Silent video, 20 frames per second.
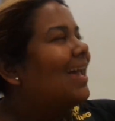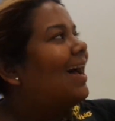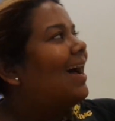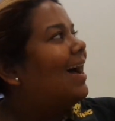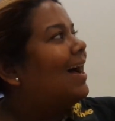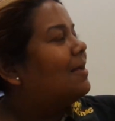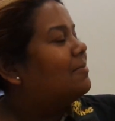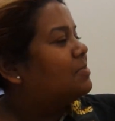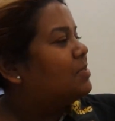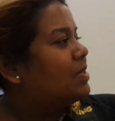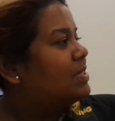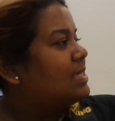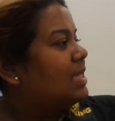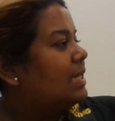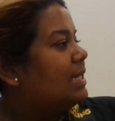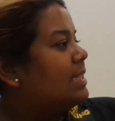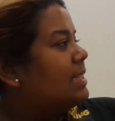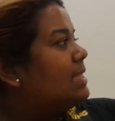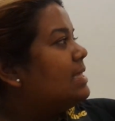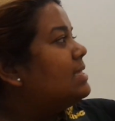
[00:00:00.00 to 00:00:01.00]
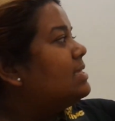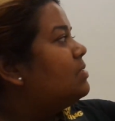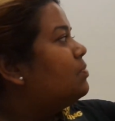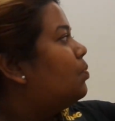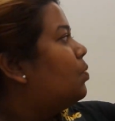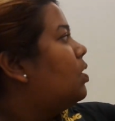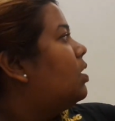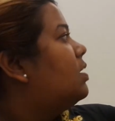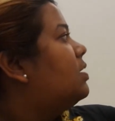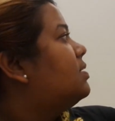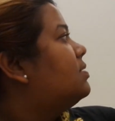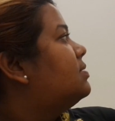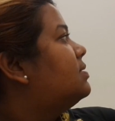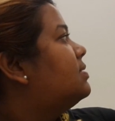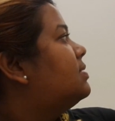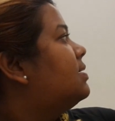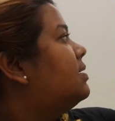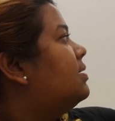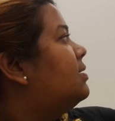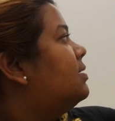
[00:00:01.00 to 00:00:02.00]
I'm so excited. This
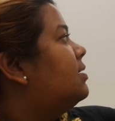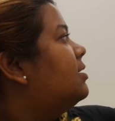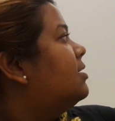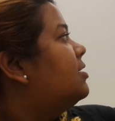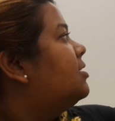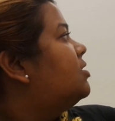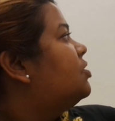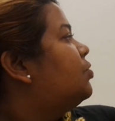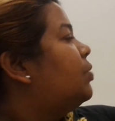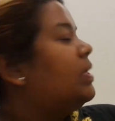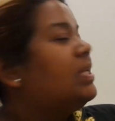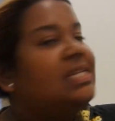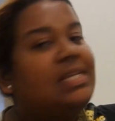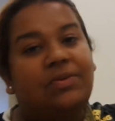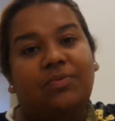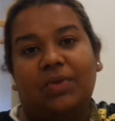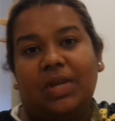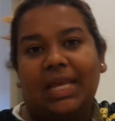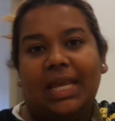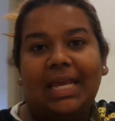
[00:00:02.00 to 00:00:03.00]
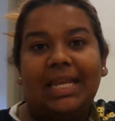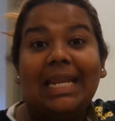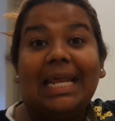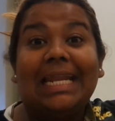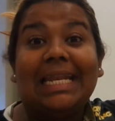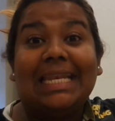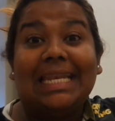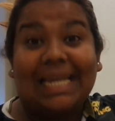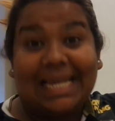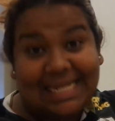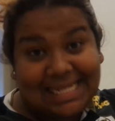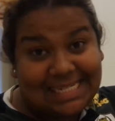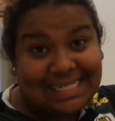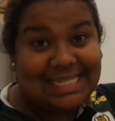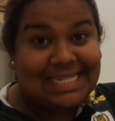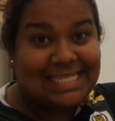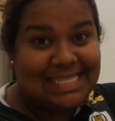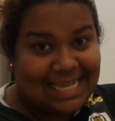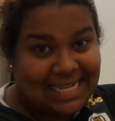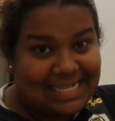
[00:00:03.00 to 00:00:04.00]
was 20 ringgit and
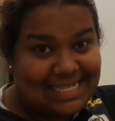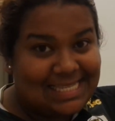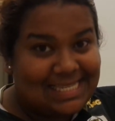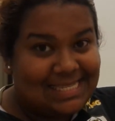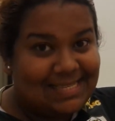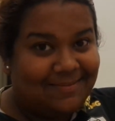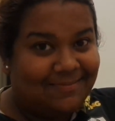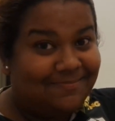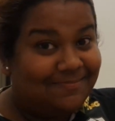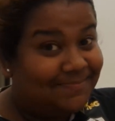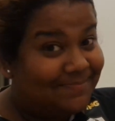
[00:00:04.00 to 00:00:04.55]
90 cents.